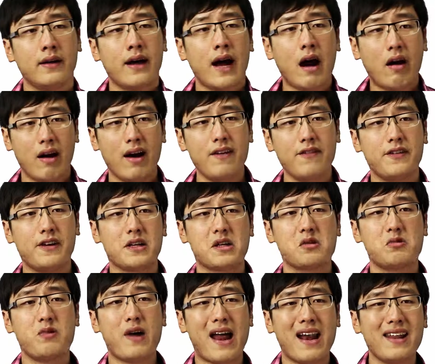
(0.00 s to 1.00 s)
However,
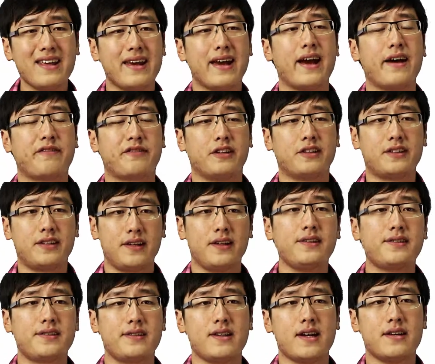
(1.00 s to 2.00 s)
you rarely have the
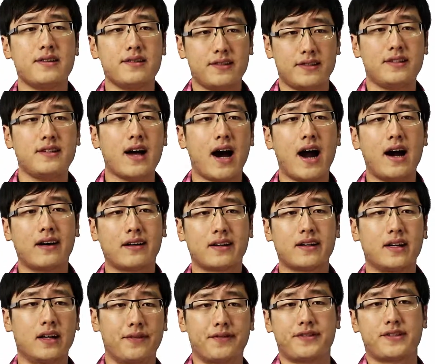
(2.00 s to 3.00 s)
T C and T R
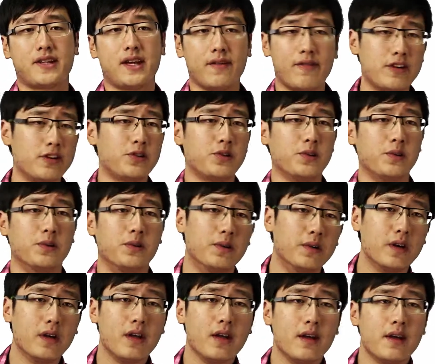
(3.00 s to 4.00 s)
curves given to you.
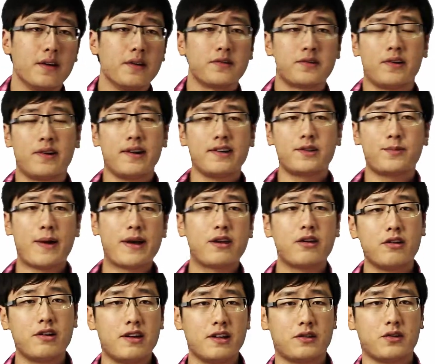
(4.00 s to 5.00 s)
So that's when
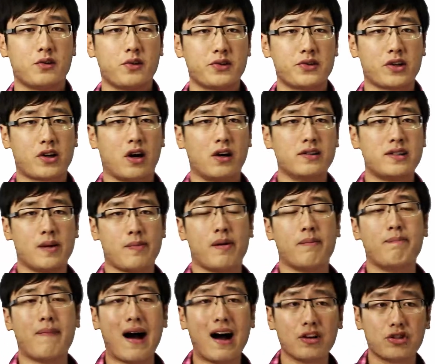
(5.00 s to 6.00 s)
you need to use the concept of
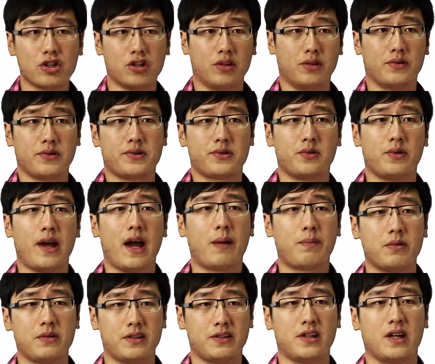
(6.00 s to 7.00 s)
marginals to
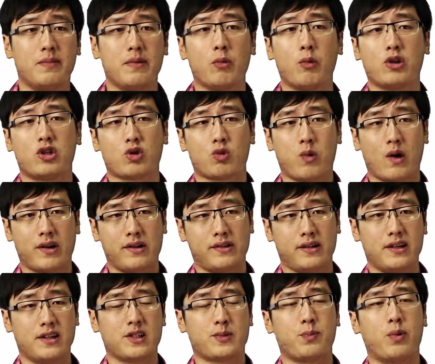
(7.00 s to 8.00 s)
help you determine which
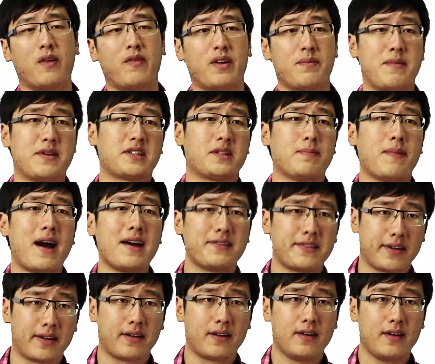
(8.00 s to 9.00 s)
quantity is profit
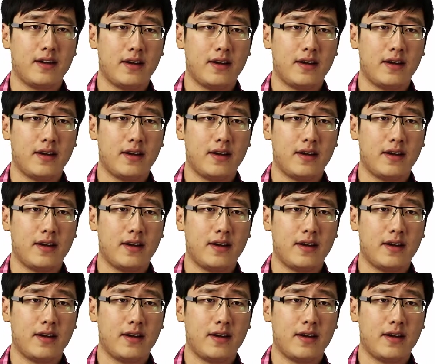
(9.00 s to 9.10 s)
maximizing.